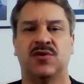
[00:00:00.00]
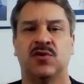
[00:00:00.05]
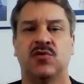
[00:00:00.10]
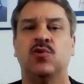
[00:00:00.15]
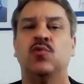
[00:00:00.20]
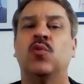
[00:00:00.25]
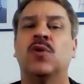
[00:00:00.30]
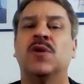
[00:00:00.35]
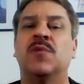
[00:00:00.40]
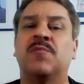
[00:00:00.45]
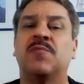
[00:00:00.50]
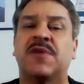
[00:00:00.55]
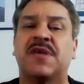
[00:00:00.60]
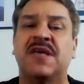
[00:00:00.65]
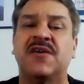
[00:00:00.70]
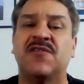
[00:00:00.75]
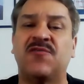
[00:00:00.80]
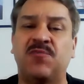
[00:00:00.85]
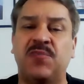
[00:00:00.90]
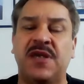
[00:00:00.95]
You want
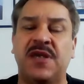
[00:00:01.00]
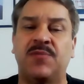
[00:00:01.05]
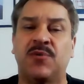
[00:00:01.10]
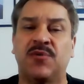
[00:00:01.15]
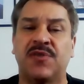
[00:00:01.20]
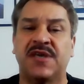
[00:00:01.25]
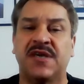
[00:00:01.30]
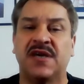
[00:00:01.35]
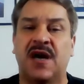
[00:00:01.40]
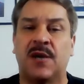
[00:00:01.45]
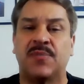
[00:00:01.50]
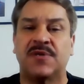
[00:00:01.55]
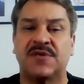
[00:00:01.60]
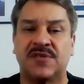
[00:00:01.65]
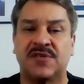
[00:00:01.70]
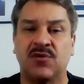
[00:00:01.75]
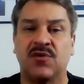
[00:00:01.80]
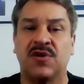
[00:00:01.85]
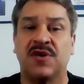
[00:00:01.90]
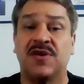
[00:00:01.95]
to give people the
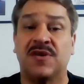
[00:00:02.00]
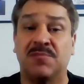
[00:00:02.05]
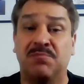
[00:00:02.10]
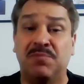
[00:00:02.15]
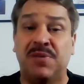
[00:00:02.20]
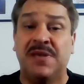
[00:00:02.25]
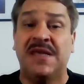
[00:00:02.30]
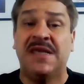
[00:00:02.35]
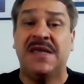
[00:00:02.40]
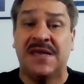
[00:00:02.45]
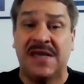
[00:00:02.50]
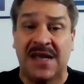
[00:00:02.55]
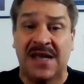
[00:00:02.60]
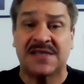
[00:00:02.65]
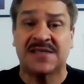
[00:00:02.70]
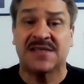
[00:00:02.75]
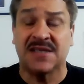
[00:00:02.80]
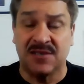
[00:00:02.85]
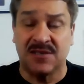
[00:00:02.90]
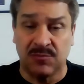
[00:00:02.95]
opportunity to be an
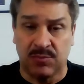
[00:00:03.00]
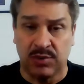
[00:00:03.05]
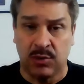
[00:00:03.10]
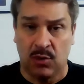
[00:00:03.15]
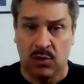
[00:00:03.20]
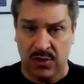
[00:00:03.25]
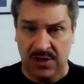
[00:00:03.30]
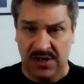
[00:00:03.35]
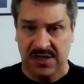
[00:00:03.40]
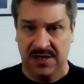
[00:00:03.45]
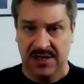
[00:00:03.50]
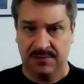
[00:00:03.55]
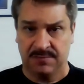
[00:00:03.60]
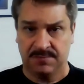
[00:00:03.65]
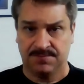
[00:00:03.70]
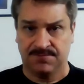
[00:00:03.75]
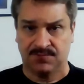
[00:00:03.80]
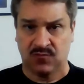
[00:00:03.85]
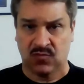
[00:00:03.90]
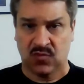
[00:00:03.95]
excellent employee,
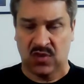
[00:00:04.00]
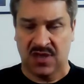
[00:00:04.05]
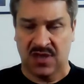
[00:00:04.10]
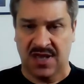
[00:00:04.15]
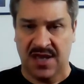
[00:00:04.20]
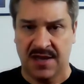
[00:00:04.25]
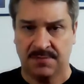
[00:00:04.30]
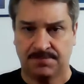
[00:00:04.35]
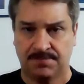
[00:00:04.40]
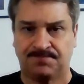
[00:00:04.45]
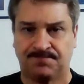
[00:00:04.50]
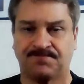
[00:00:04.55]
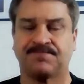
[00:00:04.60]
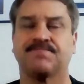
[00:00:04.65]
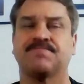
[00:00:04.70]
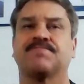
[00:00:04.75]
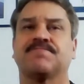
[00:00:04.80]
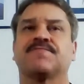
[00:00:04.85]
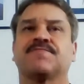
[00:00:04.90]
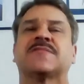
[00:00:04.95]
okay?
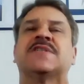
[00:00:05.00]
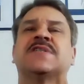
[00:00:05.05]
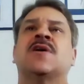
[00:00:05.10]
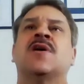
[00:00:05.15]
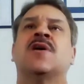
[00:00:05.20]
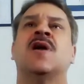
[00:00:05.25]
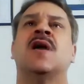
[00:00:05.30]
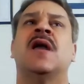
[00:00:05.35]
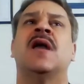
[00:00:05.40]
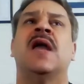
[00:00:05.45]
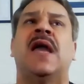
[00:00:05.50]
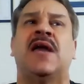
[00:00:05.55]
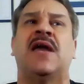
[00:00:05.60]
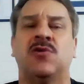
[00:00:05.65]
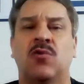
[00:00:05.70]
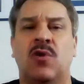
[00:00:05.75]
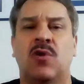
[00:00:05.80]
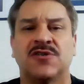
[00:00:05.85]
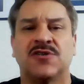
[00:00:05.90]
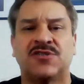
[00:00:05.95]
And
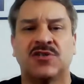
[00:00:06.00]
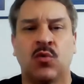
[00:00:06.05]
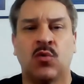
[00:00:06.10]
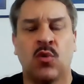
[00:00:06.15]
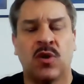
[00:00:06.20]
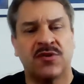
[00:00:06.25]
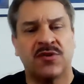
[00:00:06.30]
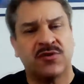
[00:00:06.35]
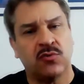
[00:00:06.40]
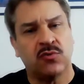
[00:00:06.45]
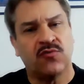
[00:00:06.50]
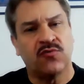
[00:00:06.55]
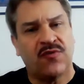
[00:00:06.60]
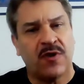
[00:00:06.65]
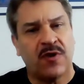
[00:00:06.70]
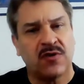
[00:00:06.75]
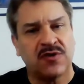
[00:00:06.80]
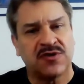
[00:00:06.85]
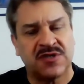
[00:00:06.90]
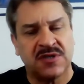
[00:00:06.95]
you also want to
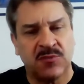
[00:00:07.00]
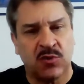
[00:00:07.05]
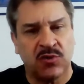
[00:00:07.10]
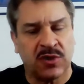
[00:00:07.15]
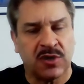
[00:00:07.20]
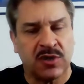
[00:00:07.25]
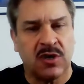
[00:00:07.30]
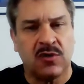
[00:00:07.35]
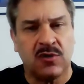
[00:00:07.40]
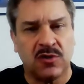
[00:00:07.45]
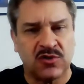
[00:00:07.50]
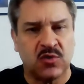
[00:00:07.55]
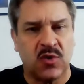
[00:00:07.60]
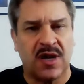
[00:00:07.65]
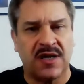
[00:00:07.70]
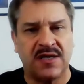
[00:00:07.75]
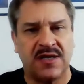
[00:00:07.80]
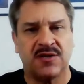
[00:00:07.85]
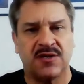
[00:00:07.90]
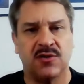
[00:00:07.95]
focus them on the goals
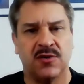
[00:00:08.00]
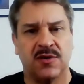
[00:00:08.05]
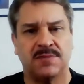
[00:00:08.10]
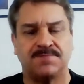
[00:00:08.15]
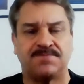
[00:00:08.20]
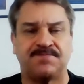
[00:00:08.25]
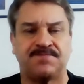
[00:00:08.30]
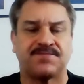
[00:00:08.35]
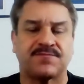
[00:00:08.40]
while you do it.